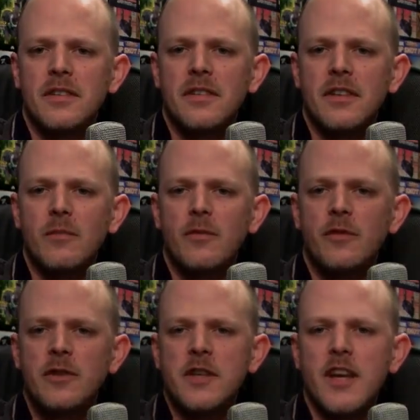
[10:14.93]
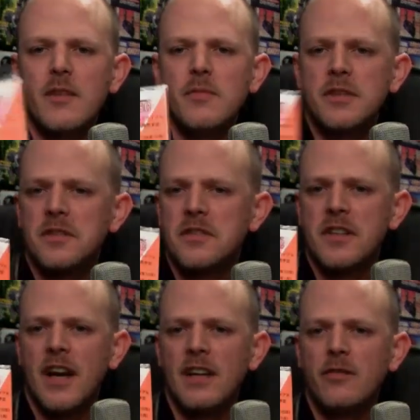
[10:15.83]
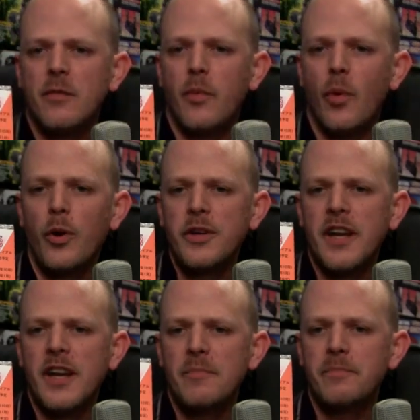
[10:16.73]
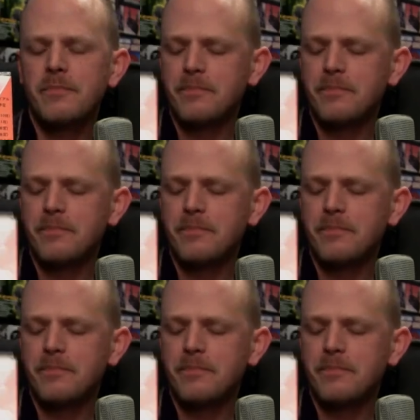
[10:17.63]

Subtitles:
the name of this game is. It's kind of a board game.